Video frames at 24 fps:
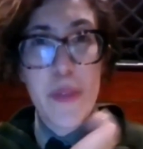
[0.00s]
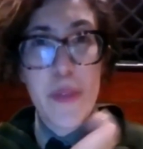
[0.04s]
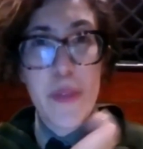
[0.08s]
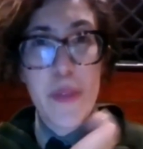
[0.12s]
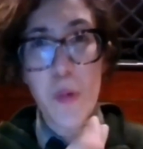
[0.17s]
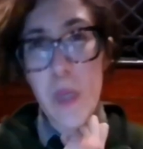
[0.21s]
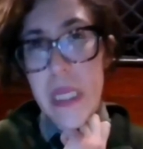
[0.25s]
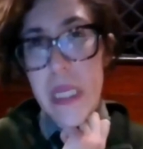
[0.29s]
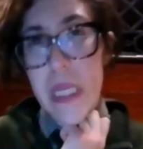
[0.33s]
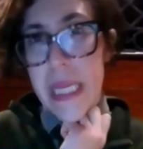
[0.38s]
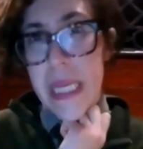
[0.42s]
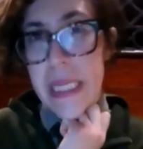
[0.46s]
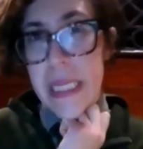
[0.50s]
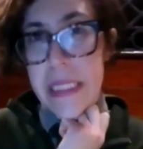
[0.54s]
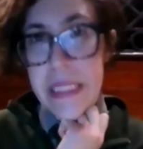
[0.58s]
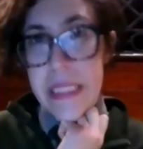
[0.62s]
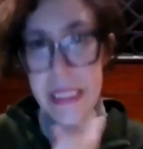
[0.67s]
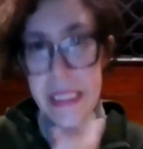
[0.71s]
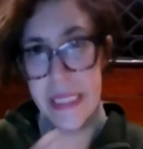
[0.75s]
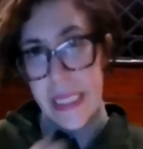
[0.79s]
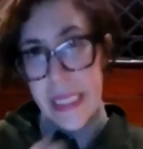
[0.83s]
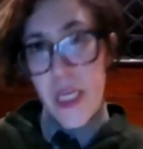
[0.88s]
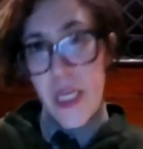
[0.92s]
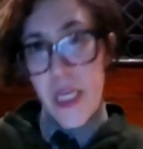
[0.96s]
some wheeling and
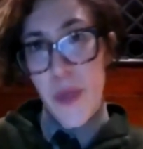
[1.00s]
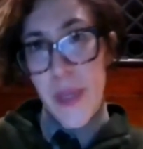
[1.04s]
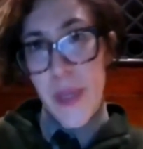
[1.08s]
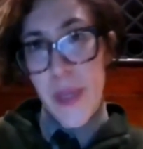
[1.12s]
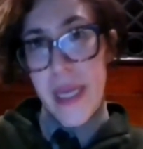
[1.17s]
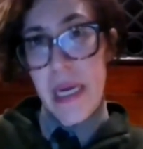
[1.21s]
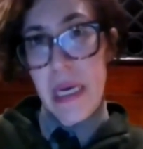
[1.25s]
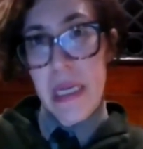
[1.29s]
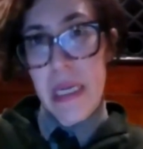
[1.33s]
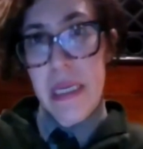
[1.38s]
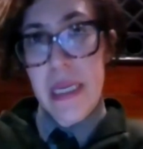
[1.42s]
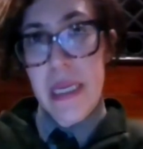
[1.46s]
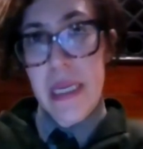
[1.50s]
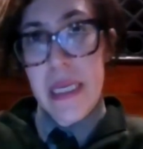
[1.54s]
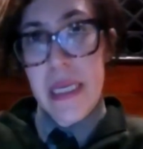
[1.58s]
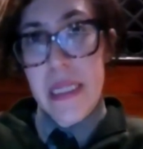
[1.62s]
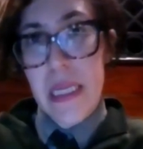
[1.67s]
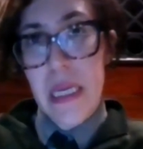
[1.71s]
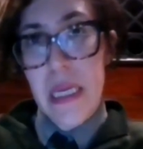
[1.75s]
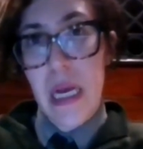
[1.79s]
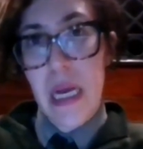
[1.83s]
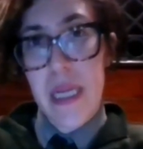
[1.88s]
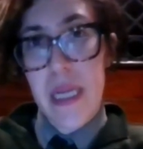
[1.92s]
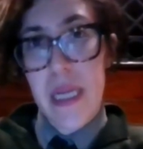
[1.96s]
dealing going on in
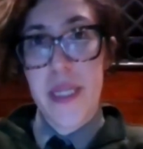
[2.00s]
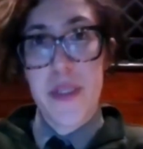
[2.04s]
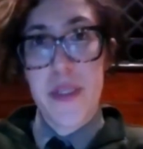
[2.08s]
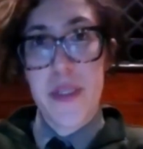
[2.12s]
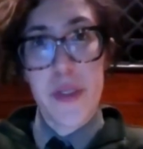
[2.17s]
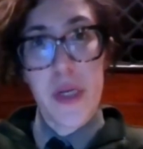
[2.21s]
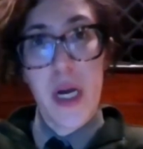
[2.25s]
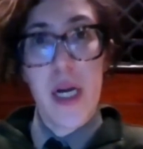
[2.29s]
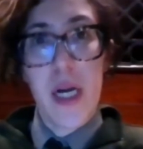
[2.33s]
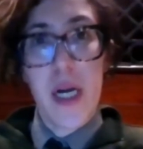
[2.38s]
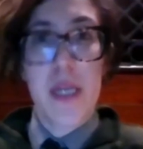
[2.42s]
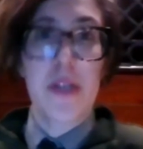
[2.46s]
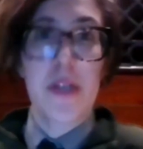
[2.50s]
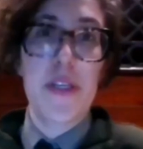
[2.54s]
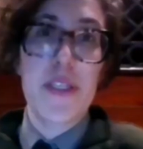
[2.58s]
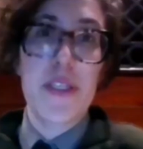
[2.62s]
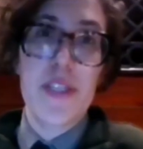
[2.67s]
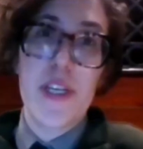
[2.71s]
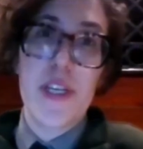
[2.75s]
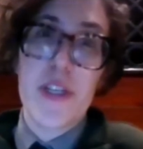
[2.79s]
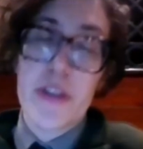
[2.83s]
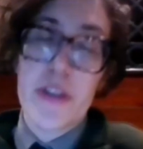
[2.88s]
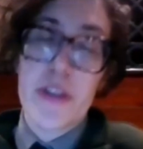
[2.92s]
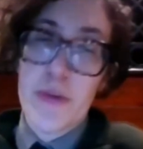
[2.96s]
the Continental
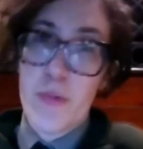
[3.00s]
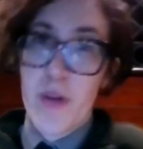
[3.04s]
Congress here,